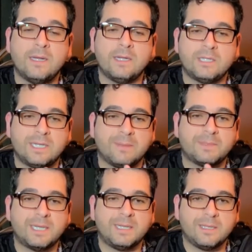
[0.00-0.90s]
she
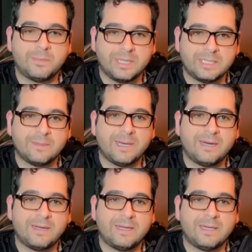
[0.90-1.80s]
kept telling the police
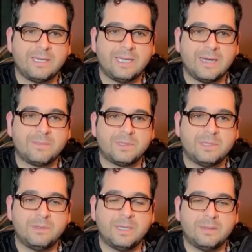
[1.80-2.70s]
about it, and he kept
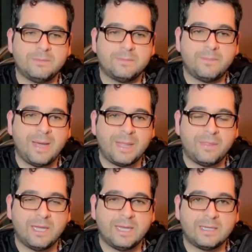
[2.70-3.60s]
doing bad
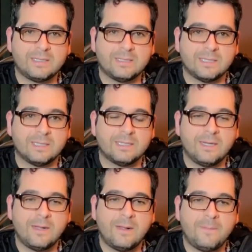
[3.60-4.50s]
things, and
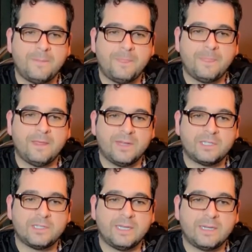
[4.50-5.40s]

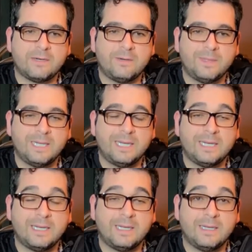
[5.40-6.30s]
eventually it
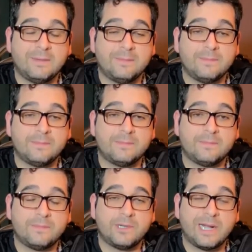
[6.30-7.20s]
culminated in him
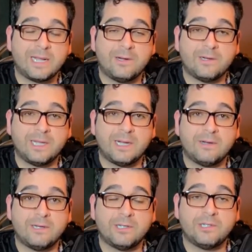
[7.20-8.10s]
tracking her
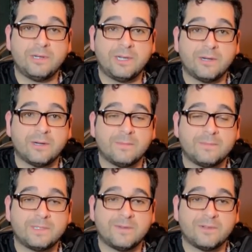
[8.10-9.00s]
down and shooting
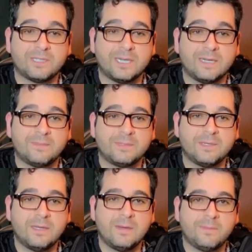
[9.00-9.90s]
her several
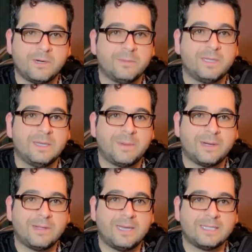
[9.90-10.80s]
times, permanently
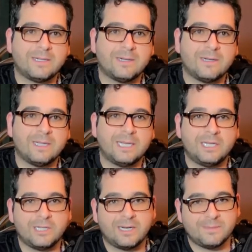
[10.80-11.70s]
paralyzing her, and then
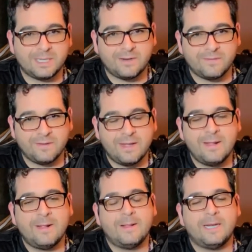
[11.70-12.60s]
he shot himself.
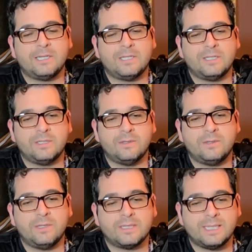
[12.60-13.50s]
And she
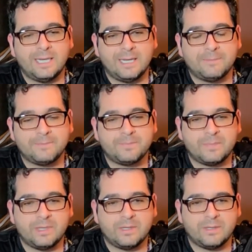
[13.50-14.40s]
sued the city,
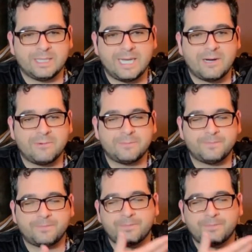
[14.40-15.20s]
or the town,